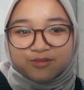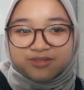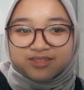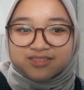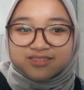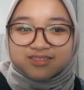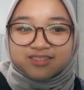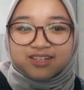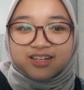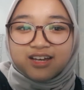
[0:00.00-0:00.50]

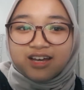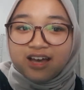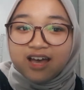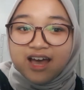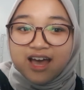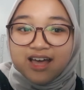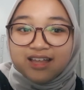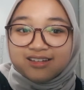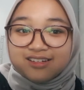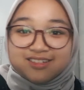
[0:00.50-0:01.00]
was
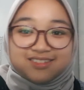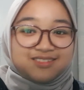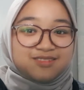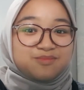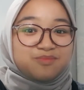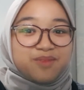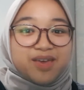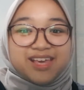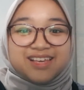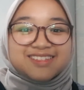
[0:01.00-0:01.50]

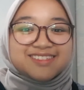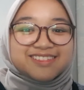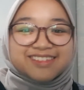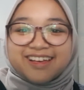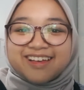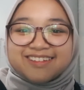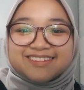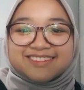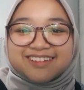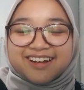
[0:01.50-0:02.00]
doesn't make
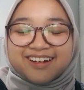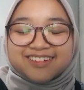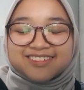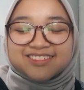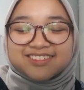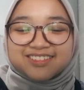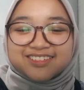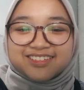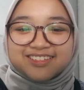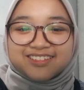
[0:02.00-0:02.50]
sense
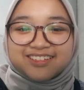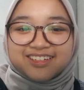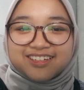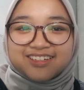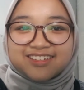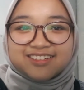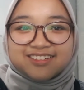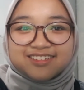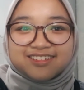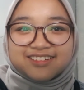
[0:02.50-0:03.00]
actually, like,
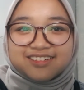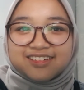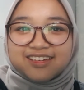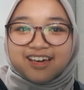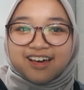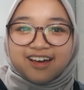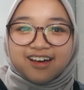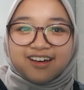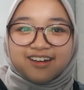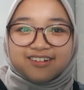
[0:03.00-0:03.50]

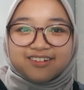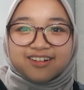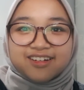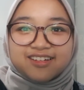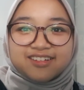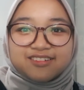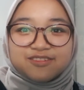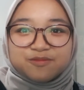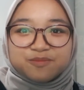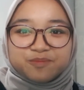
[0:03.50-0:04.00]
yeah,
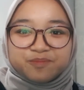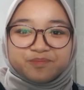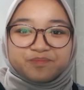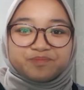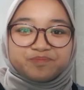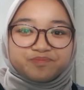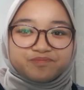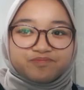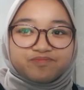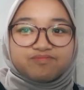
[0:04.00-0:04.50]
right?
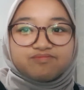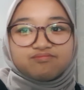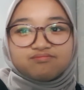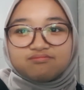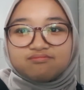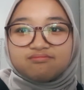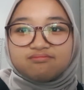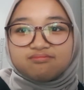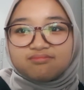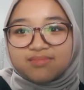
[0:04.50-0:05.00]

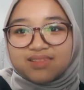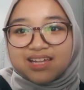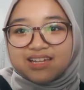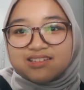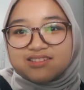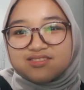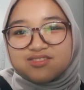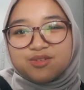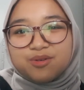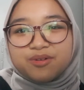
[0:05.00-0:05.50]

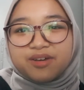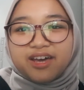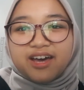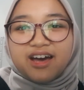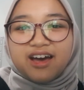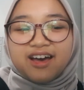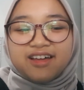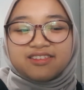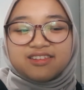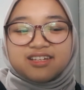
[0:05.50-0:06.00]
So
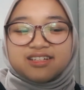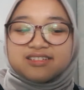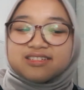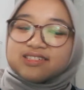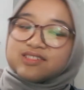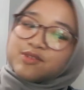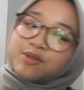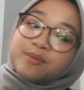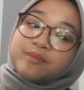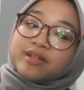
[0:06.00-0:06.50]
yeah, I think
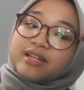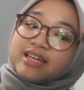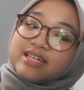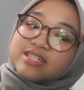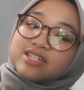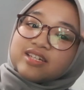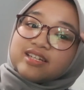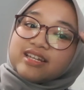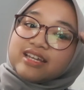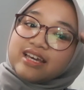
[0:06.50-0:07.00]

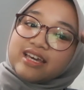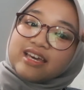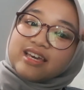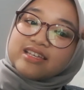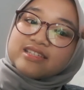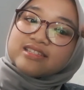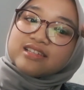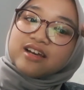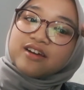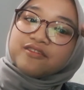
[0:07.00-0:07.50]
discrimination
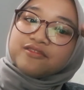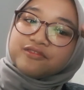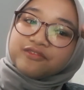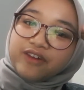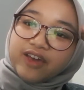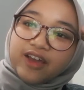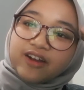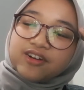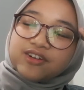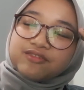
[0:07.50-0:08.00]
is a
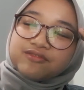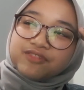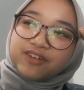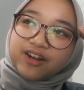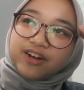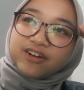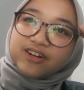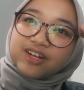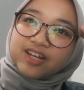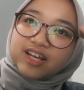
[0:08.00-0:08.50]
very
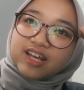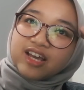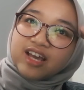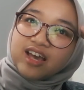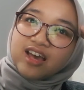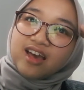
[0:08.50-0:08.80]
very